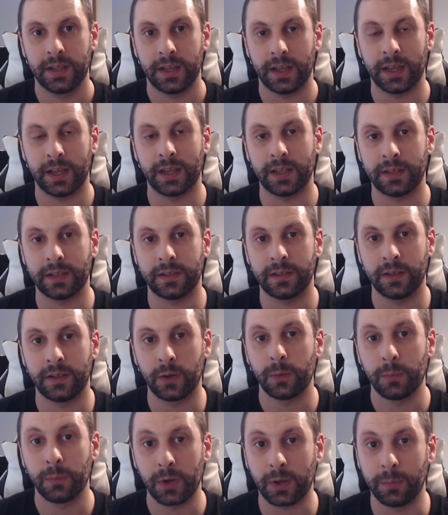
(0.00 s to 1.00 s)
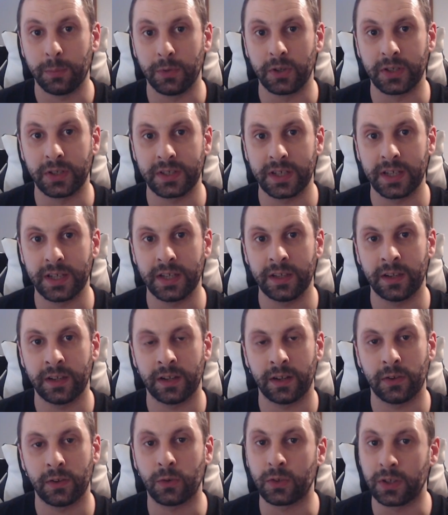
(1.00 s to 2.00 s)
And knowing my community,
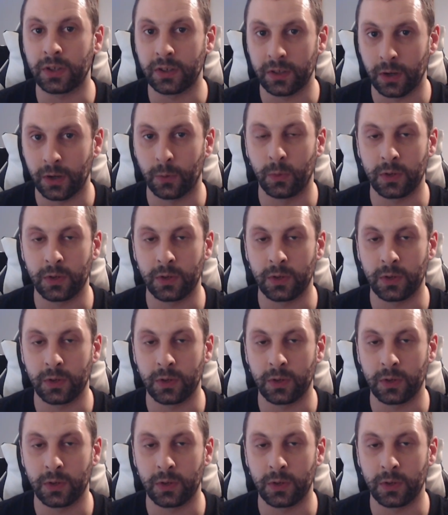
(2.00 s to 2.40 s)
I already know